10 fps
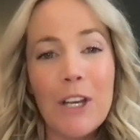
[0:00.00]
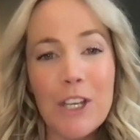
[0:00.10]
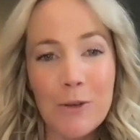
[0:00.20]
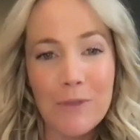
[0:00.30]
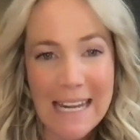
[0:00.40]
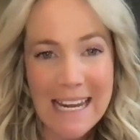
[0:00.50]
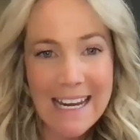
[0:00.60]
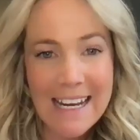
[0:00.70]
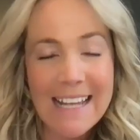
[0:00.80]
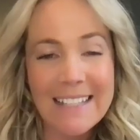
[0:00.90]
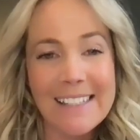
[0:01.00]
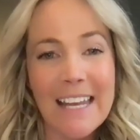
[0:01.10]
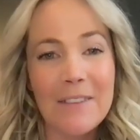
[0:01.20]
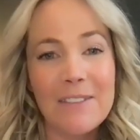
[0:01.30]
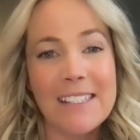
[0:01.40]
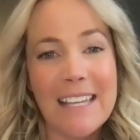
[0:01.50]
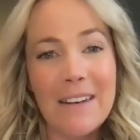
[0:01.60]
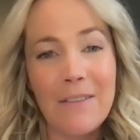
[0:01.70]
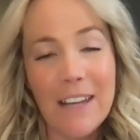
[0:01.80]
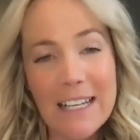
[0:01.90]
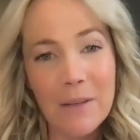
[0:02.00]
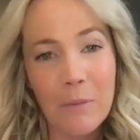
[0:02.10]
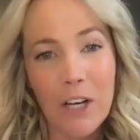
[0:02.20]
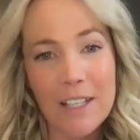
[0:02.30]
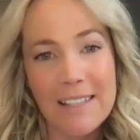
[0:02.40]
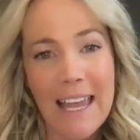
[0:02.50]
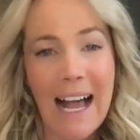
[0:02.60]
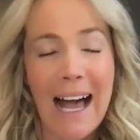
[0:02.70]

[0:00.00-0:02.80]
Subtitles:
what you need instead of sit in victimhood saying,